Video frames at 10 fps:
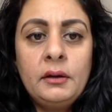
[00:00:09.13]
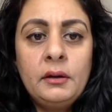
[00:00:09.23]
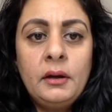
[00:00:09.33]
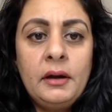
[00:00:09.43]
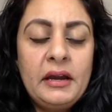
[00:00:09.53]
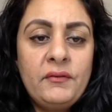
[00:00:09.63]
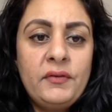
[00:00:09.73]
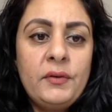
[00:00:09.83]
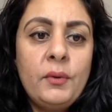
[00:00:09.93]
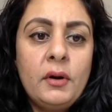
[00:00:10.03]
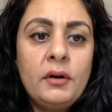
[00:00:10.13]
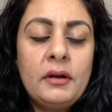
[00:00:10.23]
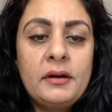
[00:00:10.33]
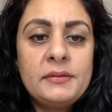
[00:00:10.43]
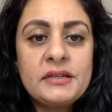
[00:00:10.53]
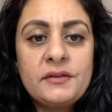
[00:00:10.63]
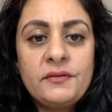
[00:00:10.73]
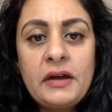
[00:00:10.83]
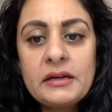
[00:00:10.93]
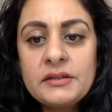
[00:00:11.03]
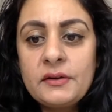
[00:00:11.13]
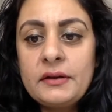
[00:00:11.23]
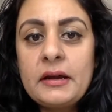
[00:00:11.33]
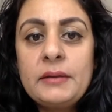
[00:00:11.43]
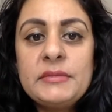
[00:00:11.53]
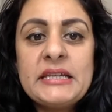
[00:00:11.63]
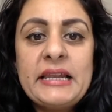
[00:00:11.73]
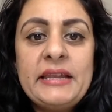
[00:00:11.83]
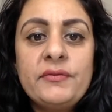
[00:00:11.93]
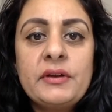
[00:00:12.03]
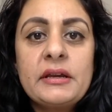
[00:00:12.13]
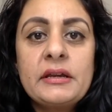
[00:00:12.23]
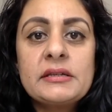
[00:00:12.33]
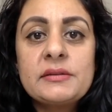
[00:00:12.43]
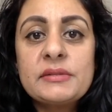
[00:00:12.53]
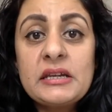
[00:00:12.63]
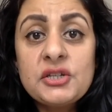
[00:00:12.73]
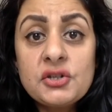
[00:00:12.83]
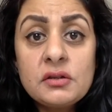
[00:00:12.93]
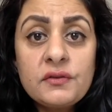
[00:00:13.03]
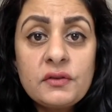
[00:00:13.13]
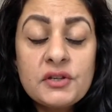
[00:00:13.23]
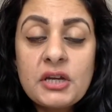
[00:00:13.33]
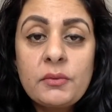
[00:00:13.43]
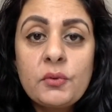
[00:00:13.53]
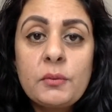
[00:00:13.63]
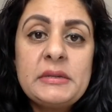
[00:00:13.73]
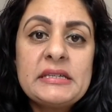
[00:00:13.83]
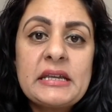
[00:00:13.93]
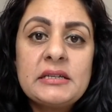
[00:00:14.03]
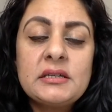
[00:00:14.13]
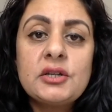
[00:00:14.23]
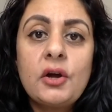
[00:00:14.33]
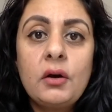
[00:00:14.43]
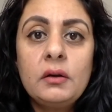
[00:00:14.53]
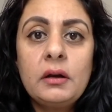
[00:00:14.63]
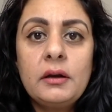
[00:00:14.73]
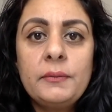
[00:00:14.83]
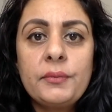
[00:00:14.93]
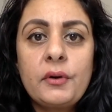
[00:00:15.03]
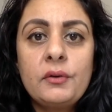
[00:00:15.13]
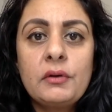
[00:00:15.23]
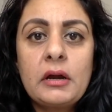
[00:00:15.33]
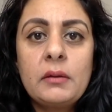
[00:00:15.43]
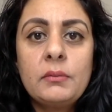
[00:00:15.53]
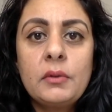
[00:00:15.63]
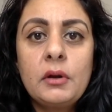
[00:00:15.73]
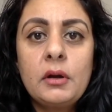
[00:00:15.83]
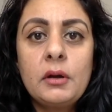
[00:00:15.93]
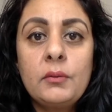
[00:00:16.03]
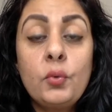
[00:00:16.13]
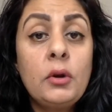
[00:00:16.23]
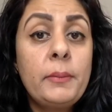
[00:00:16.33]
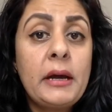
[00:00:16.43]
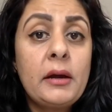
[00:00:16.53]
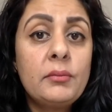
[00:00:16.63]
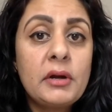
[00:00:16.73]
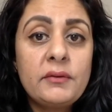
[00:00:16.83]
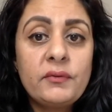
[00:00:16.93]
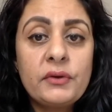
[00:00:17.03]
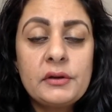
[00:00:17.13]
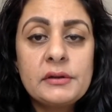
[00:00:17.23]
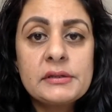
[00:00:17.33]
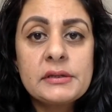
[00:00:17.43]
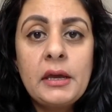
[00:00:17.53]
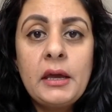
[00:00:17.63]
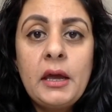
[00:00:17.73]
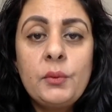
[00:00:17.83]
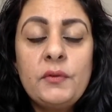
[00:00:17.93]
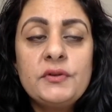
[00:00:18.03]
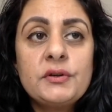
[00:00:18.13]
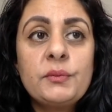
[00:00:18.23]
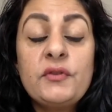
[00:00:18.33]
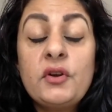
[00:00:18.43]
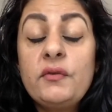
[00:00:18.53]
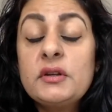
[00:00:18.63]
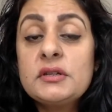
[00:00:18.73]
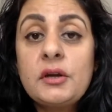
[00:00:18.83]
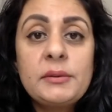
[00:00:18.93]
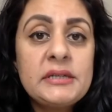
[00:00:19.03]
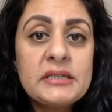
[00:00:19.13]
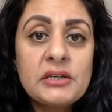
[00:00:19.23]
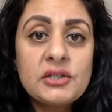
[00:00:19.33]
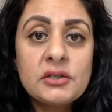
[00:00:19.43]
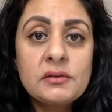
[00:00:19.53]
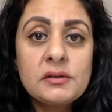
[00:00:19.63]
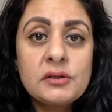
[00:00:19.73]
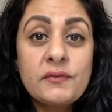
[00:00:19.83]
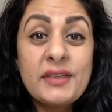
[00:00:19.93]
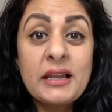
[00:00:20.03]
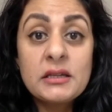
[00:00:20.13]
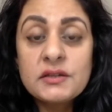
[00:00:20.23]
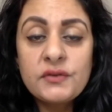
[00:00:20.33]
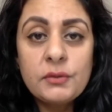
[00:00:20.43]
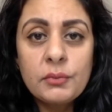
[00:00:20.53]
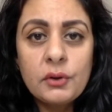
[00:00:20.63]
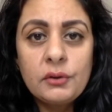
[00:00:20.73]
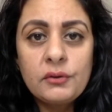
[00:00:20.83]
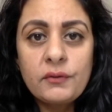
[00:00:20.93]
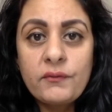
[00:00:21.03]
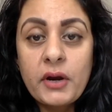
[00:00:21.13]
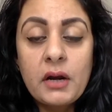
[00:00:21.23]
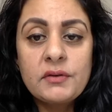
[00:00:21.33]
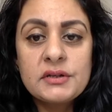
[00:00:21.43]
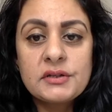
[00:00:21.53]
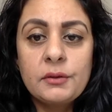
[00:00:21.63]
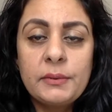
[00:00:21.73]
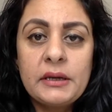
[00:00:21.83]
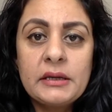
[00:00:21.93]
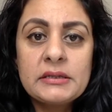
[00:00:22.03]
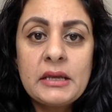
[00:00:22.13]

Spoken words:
Hi everyone, I'm Sadaf and I'm delivering some sessions for the Shaman Women's Centre's online programme all about mindfulness. We've covered so many sessions over the last few months on various topics.